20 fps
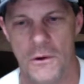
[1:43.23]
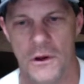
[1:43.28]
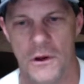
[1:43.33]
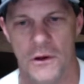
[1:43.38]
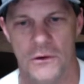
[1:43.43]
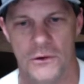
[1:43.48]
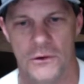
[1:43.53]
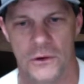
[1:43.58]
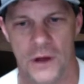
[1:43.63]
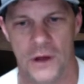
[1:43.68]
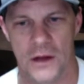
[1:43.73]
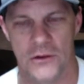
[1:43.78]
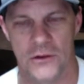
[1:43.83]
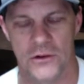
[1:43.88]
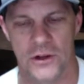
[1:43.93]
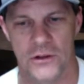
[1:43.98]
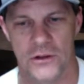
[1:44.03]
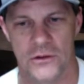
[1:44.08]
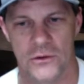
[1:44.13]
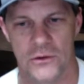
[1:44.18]
We also got a
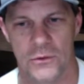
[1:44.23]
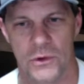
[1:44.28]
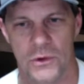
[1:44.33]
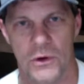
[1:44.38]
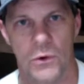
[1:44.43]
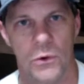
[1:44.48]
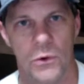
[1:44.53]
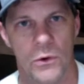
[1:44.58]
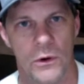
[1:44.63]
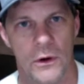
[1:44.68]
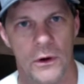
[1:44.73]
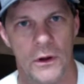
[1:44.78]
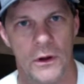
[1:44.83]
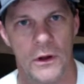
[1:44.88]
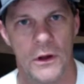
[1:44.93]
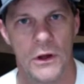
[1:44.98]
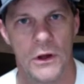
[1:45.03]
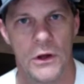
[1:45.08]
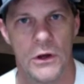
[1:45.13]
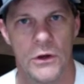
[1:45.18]
chance to record
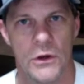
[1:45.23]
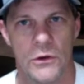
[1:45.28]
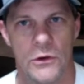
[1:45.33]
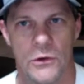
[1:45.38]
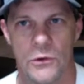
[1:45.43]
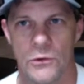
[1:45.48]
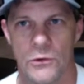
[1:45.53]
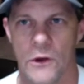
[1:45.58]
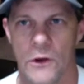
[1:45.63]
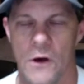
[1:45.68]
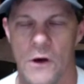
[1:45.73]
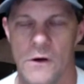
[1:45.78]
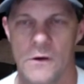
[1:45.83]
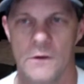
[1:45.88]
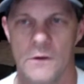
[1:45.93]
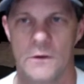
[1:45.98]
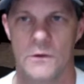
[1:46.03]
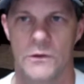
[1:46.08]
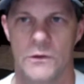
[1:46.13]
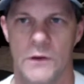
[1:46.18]
two
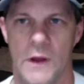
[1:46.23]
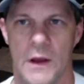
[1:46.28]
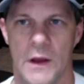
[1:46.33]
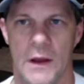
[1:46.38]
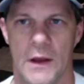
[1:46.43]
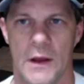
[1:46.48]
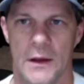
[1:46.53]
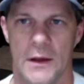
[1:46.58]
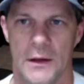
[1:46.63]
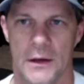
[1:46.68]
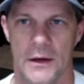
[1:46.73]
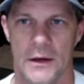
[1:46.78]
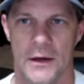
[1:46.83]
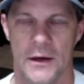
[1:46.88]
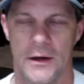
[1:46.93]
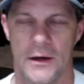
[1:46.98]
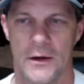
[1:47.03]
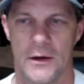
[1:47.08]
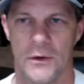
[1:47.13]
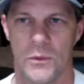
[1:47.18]
songs, and
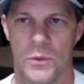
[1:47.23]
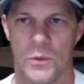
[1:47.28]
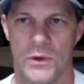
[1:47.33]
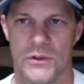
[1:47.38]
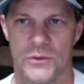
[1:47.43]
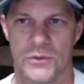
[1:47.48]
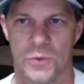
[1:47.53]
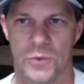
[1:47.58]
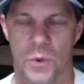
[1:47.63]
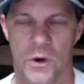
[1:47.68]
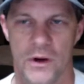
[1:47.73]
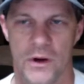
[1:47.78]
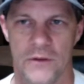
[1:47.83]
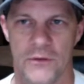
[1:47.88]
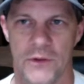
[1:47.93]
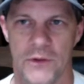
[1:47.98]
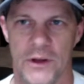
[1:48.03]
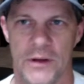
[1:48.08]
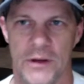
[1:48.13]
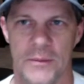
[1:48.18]
uh, which one of
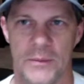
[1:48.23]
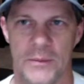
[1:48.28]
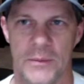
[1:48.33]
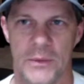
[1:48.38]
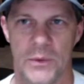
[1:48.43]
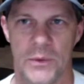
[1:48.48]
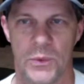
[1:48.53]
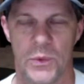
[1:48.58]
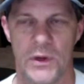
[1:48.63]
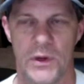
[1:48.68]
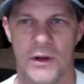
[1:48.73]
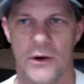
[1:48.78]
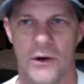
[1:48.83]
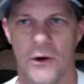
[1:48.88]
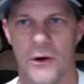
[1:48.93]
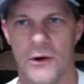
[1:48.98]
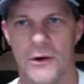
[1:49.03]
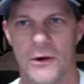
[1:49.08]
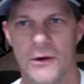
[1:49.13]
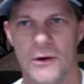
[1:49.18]
them we
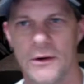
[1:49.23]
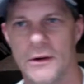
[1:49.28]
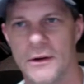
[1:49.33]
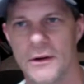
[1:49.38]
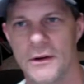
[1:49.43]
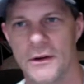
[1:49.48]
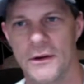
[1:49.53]
are